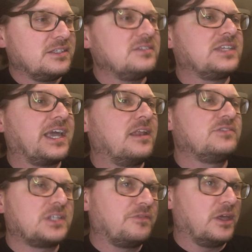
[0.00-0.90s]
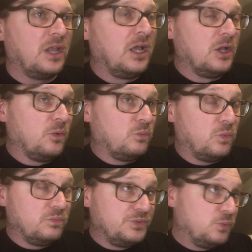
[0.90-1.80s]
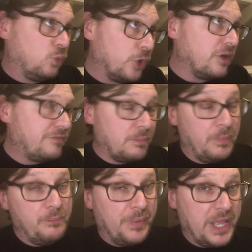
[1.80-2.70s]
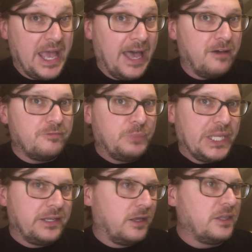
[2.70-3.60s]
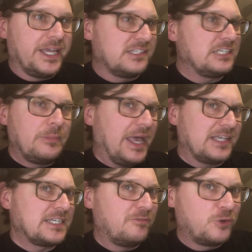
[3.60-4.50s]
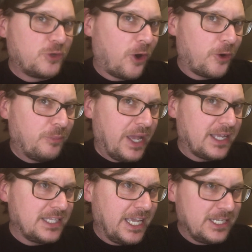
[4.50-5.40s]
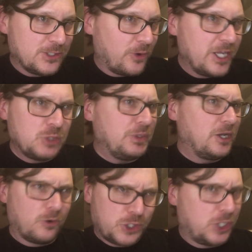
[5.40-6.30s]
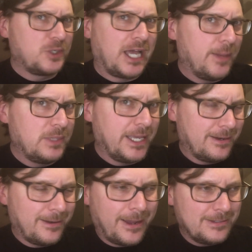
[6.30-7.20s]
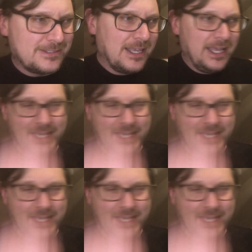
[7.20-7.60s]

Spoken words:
This is the kind of stuff that would have and may have played on like Cinemax After Dark back in the 80s, or HBO or Showtime late at night.